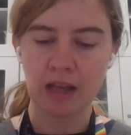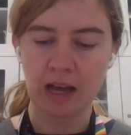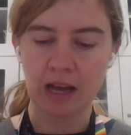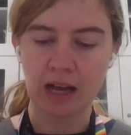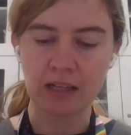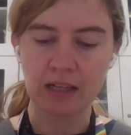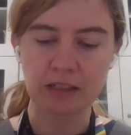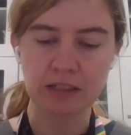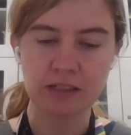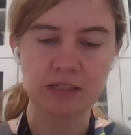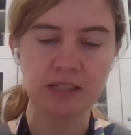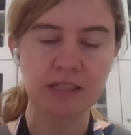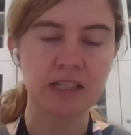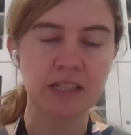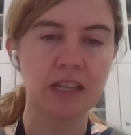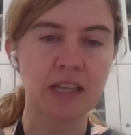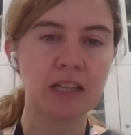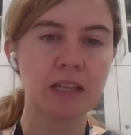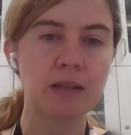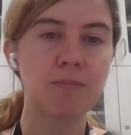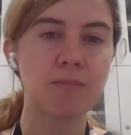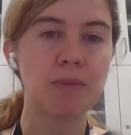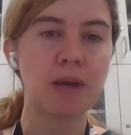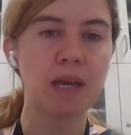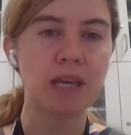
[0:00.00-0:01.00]

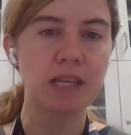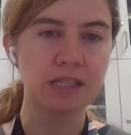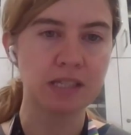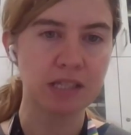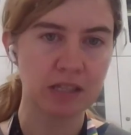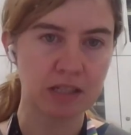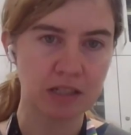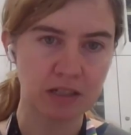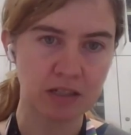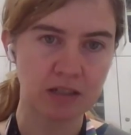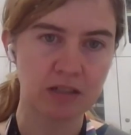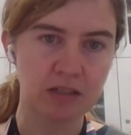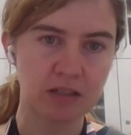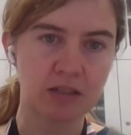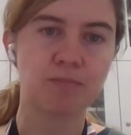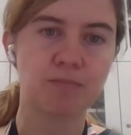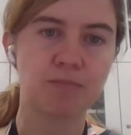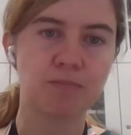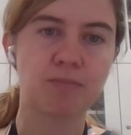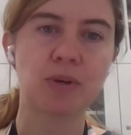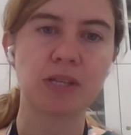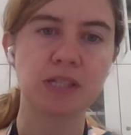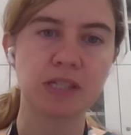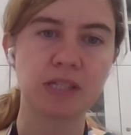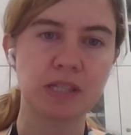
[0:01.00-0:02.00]
understand the basic
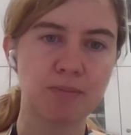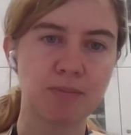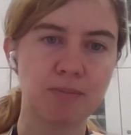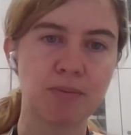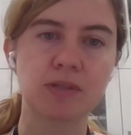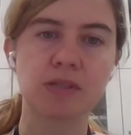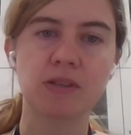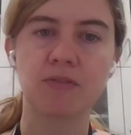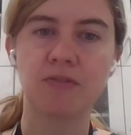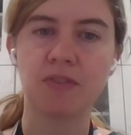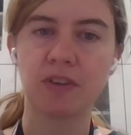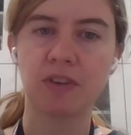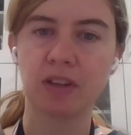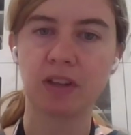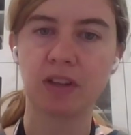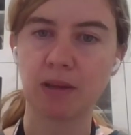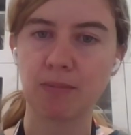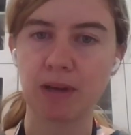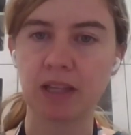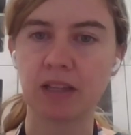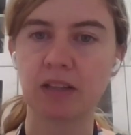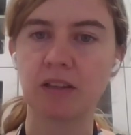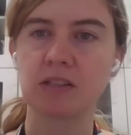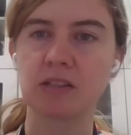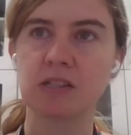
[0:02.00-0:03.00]
principles and
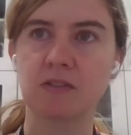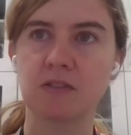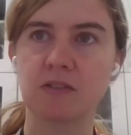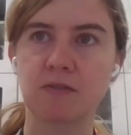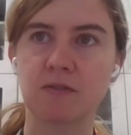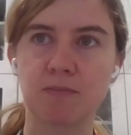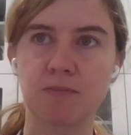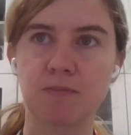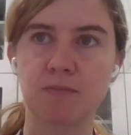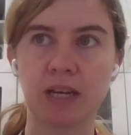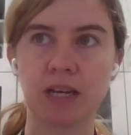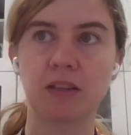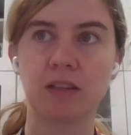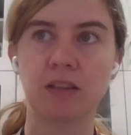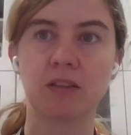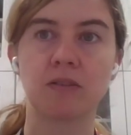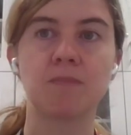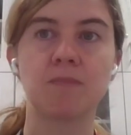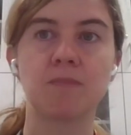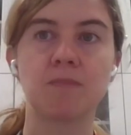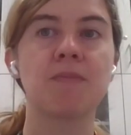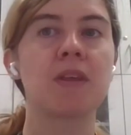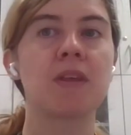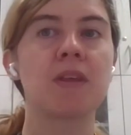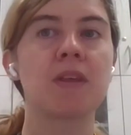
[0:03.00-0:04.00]
fundamentals of Python.
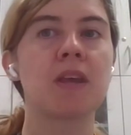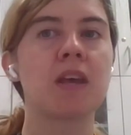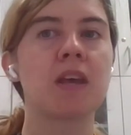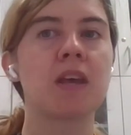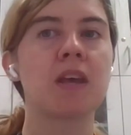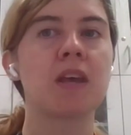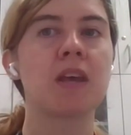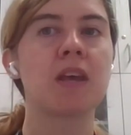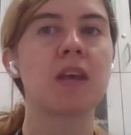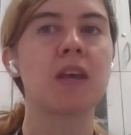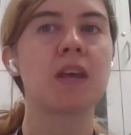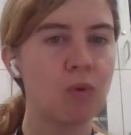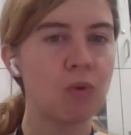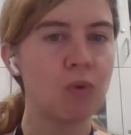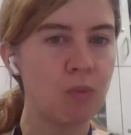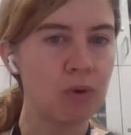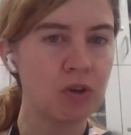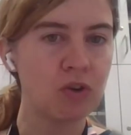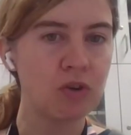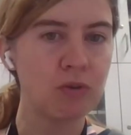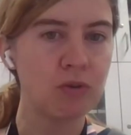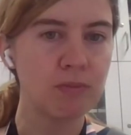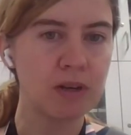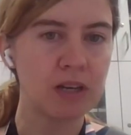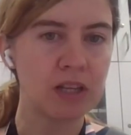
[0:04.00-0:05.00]
What we
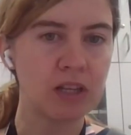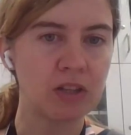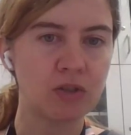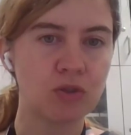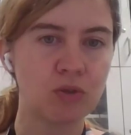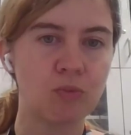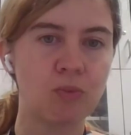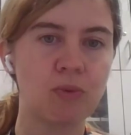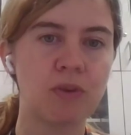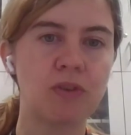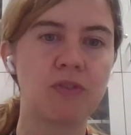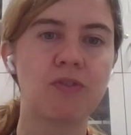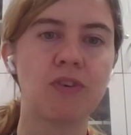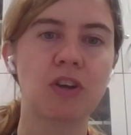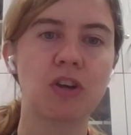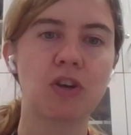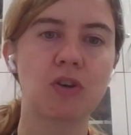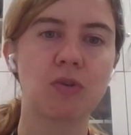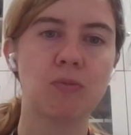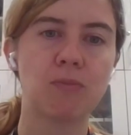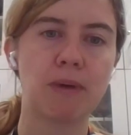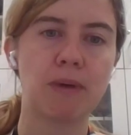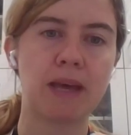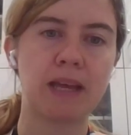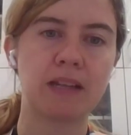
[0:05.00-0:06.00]
normally do, we
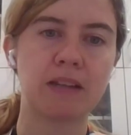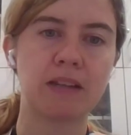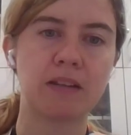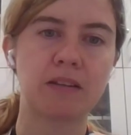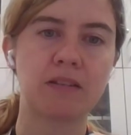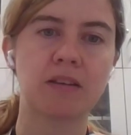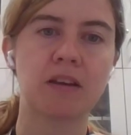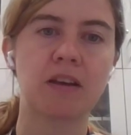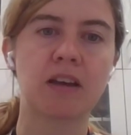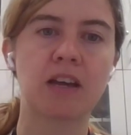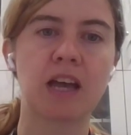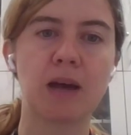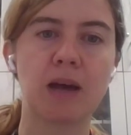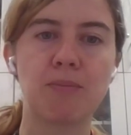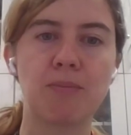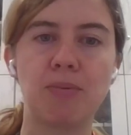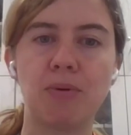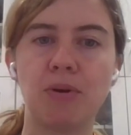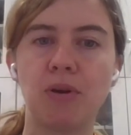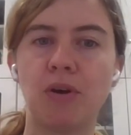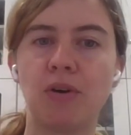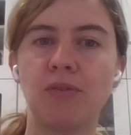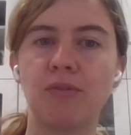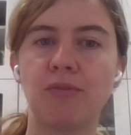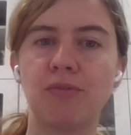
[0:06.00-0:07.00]
recommend a
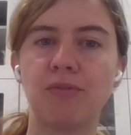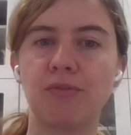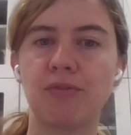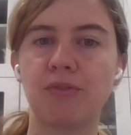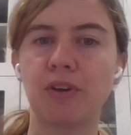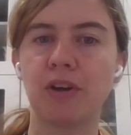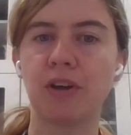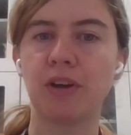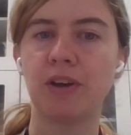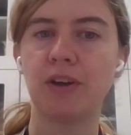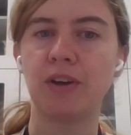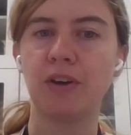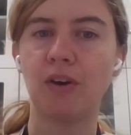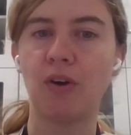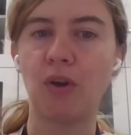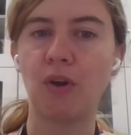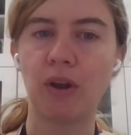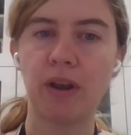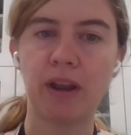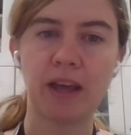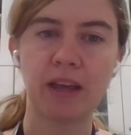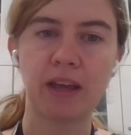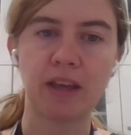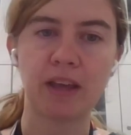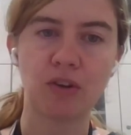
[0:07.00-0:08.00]
couple of
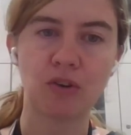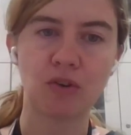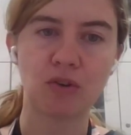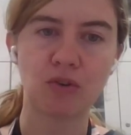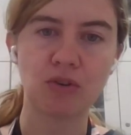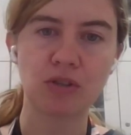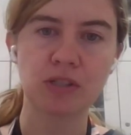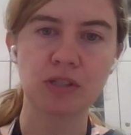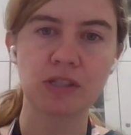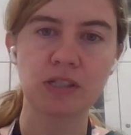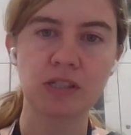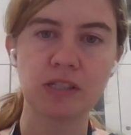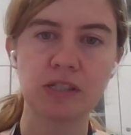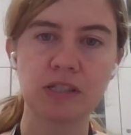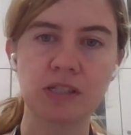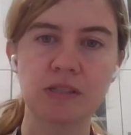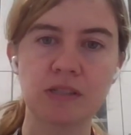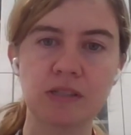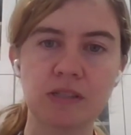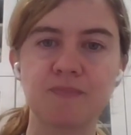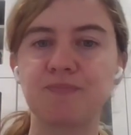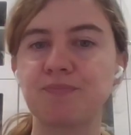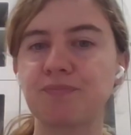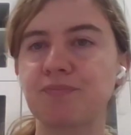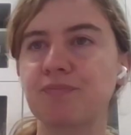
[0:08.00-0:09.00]
online courses,
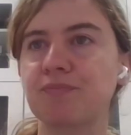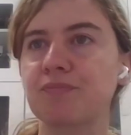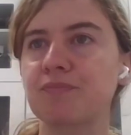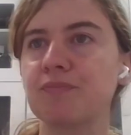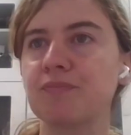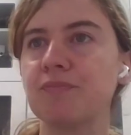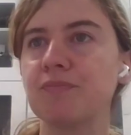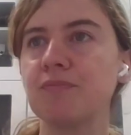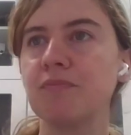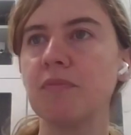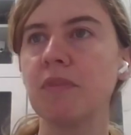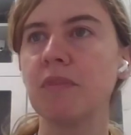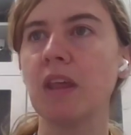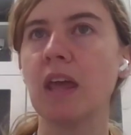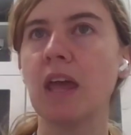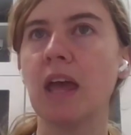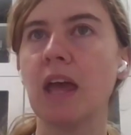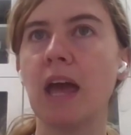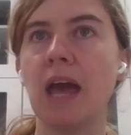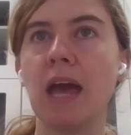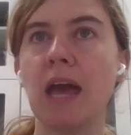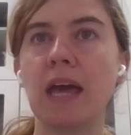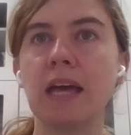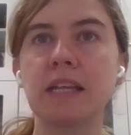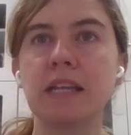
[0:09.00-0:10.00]

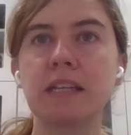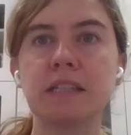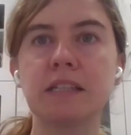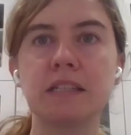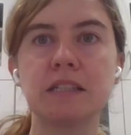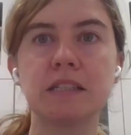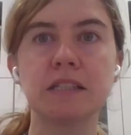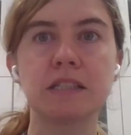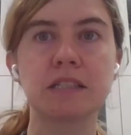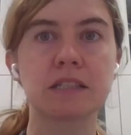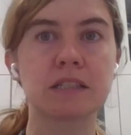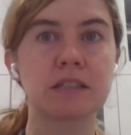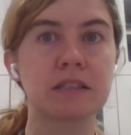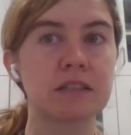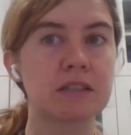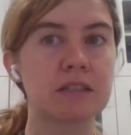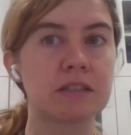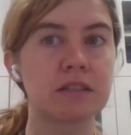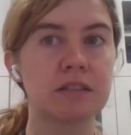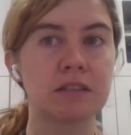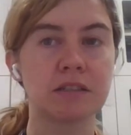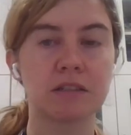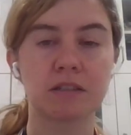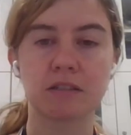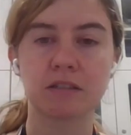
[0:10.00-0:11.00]
and
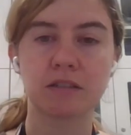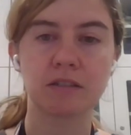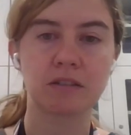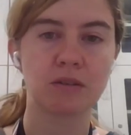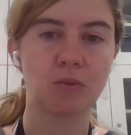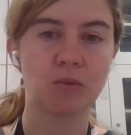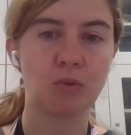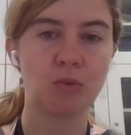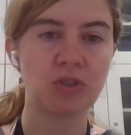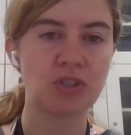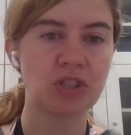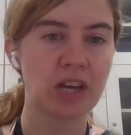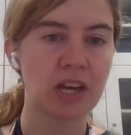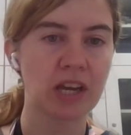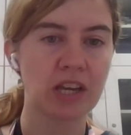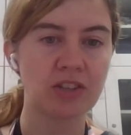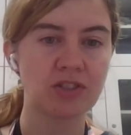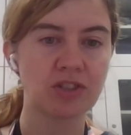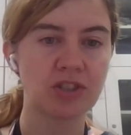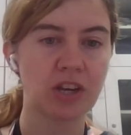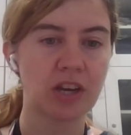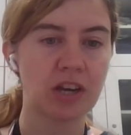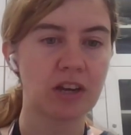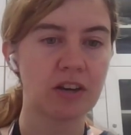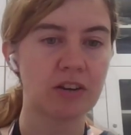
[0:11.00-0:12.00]
which I can
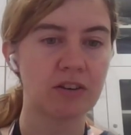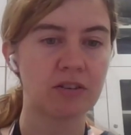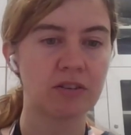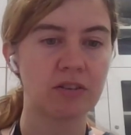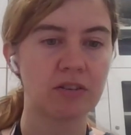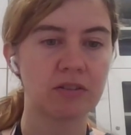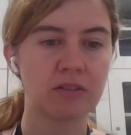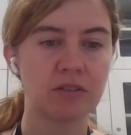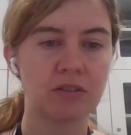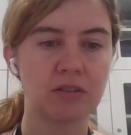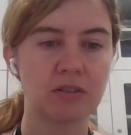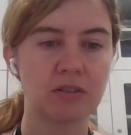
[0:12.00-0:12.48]
share